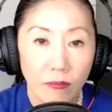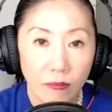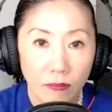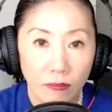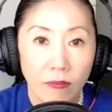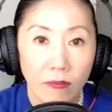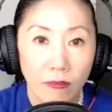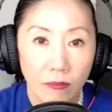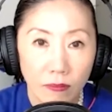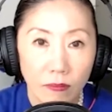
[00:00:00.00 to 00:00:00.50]

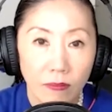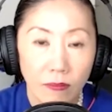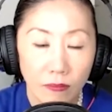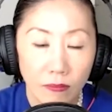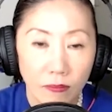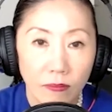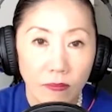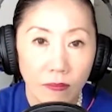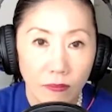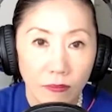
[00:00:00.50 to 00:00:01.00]

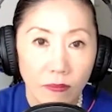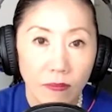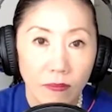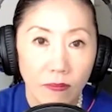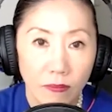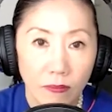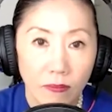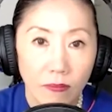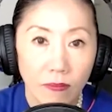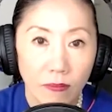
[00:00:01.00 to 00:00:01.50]

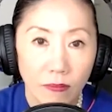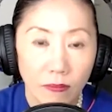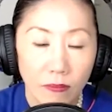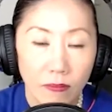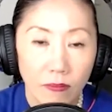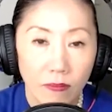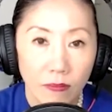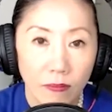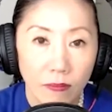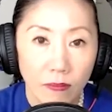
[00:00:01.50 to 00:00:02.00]

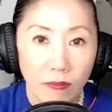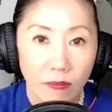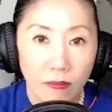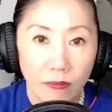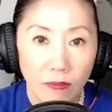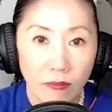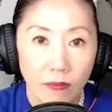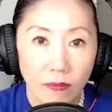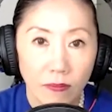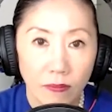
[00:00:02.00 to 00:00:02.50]

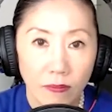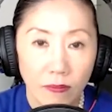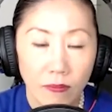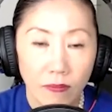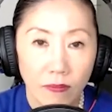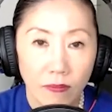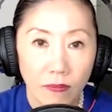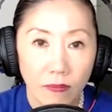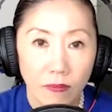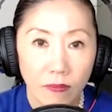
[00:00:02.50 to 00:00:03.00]

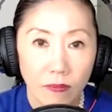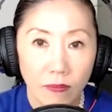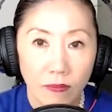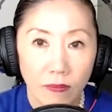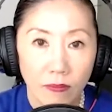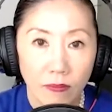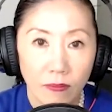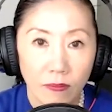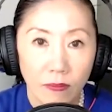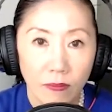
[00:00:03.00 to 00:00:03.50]

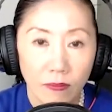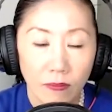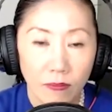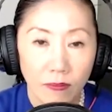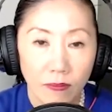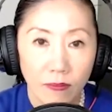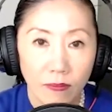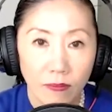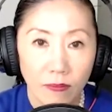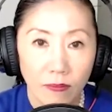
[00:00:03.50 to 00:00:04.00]

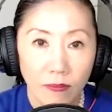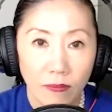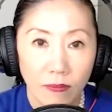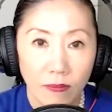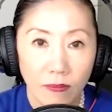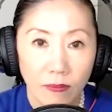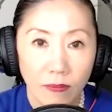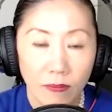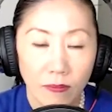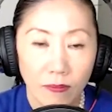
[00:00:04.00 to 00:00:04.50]

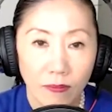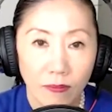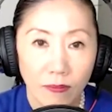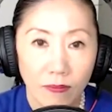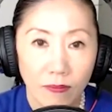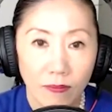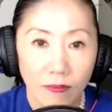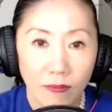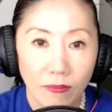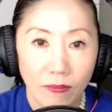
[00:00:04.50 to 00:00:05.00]

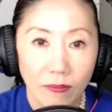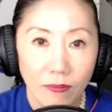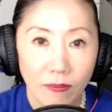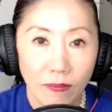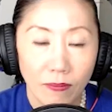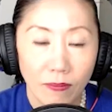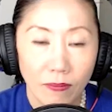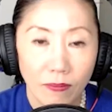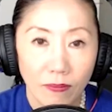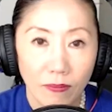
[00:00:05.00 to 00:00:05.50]

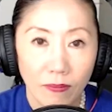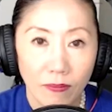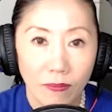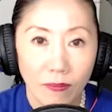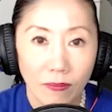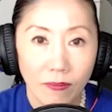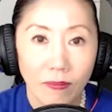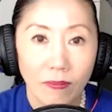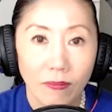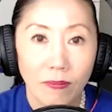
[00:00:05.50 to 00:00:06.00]

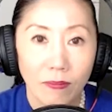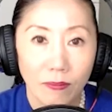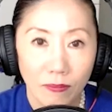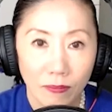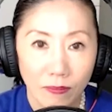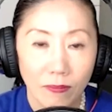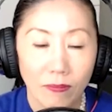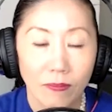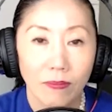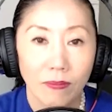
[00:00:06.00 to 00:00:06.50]

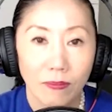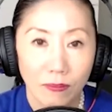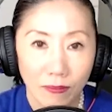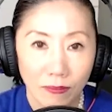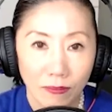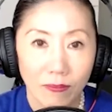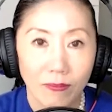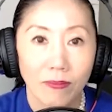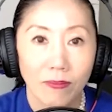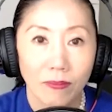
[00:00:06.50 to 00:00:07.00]

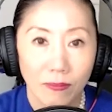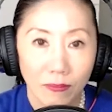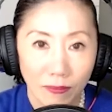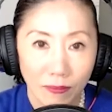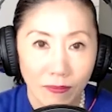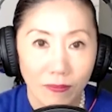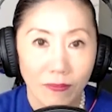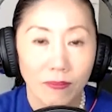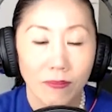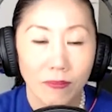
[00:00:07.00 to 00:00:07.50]

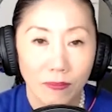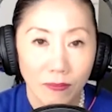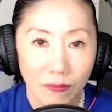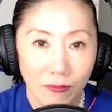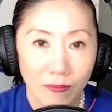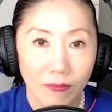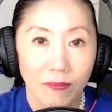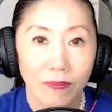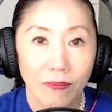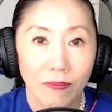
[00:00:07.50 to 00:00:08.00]
No words are spoken by the person on screen.